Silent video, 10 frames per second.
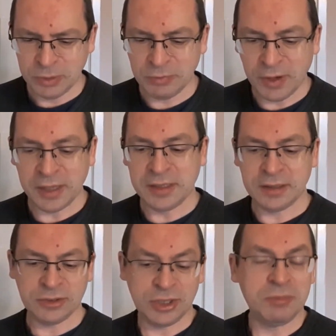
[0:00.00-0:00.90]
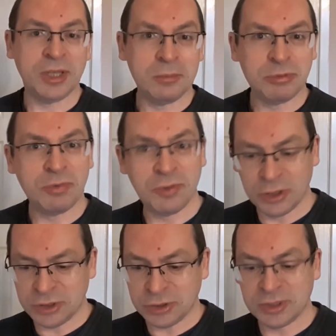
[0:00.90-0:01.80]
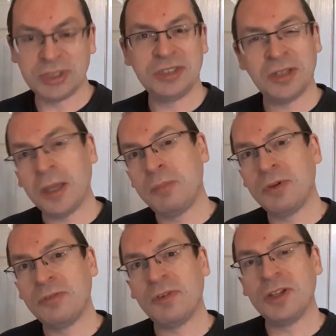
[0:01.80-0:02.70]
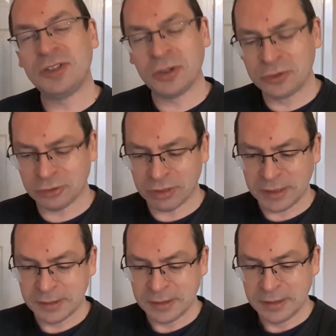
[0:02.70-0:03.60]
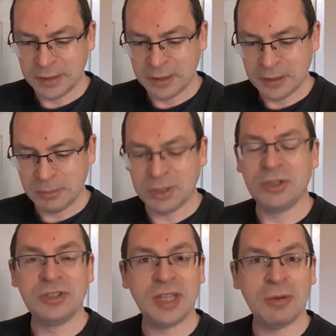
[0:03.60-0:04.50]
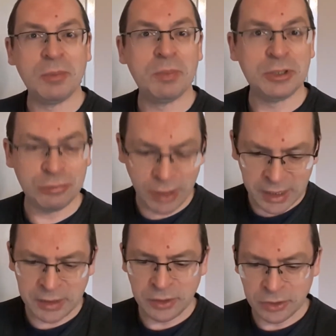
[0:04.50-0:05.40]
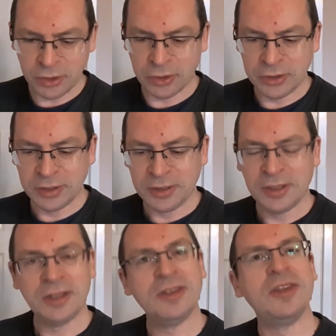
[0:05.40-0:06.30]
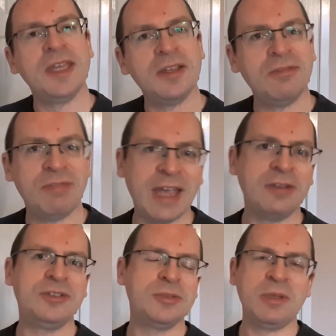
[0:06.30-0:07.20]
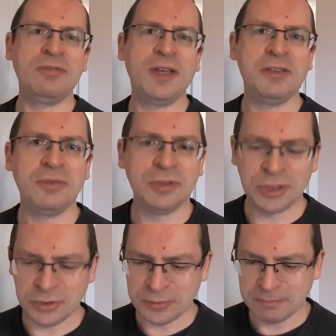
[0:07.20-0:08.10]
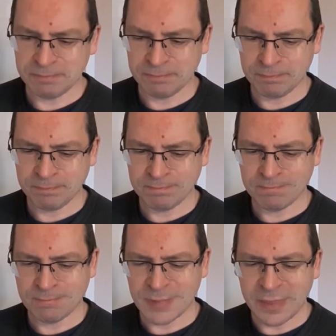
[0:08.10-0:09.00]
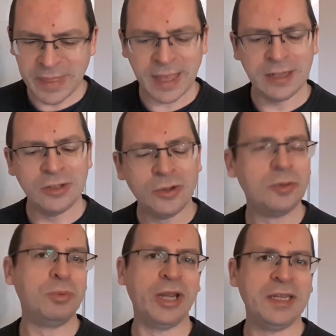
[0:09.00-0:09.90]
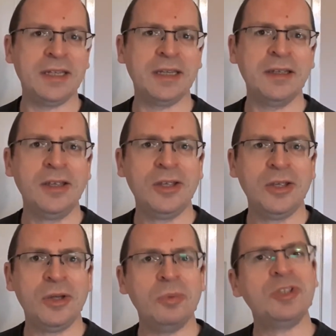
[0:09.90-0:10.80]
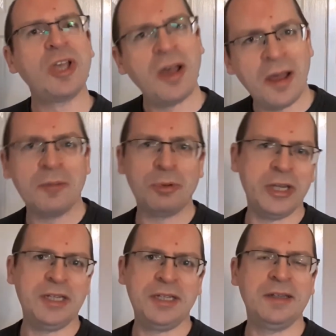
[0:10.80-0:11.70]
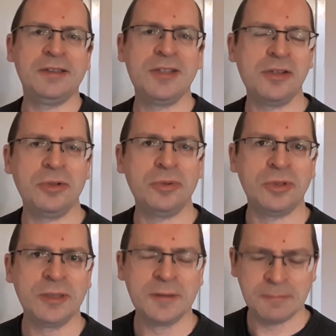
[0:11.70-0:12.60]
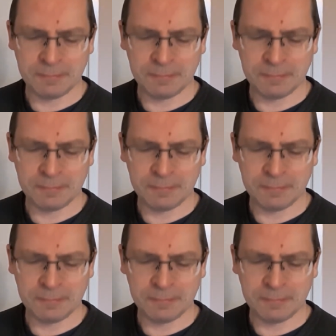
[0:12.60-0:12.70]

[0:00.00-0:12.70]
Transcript: we find it sometimes referred to as a type of adultery, because they were betraying the God that they had vowed to be faithful to. their law-breaking was heartbreaking to the Lord.